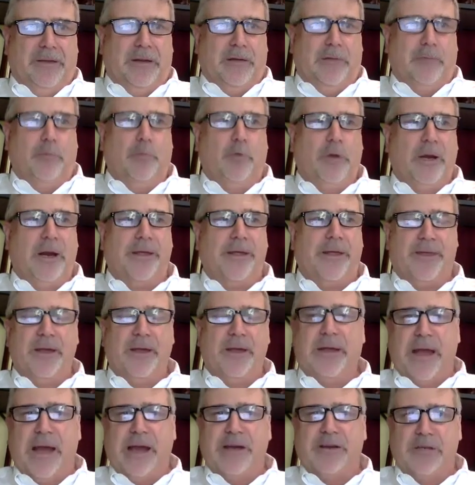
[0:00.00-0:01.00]
would I
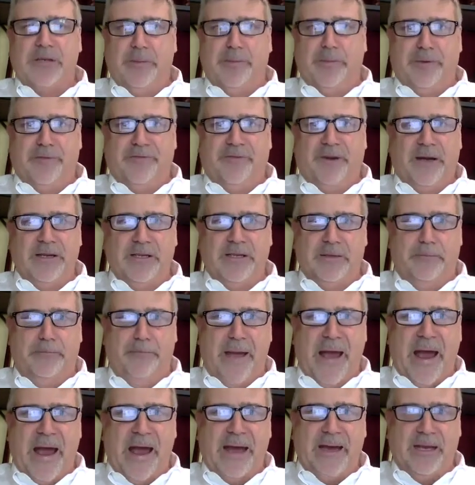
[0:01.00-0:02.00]
think actually provide some
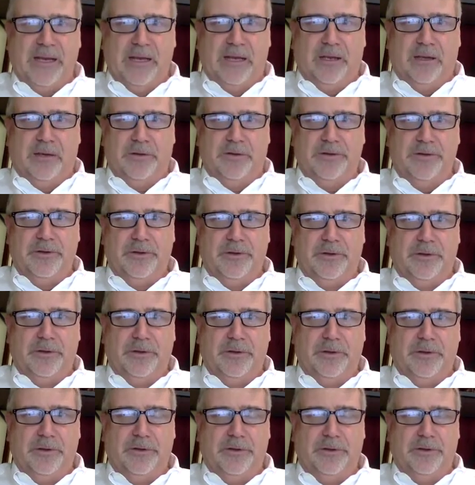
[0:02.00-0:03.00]
backing to
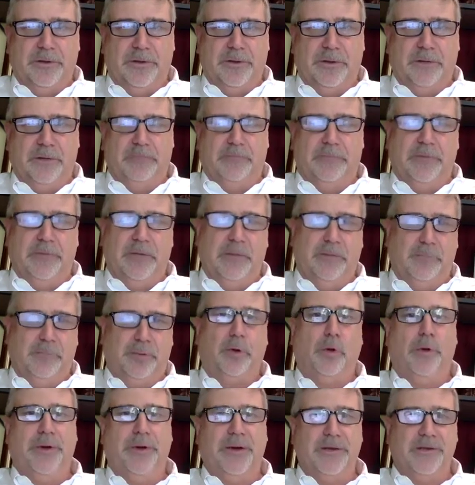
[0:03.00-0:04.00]
the
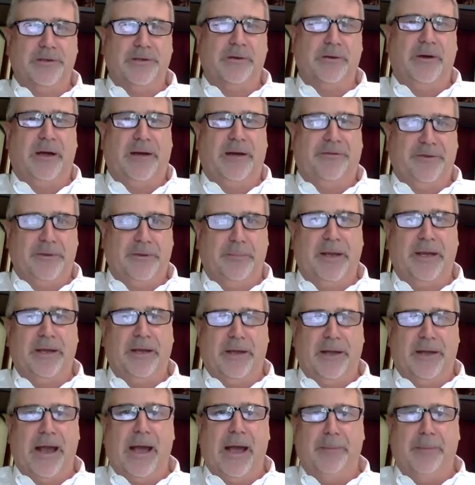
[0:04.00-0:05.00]
employees who have to
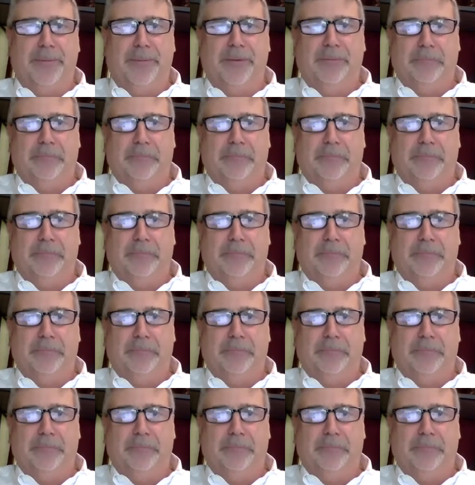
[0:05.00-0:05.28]
make it happen.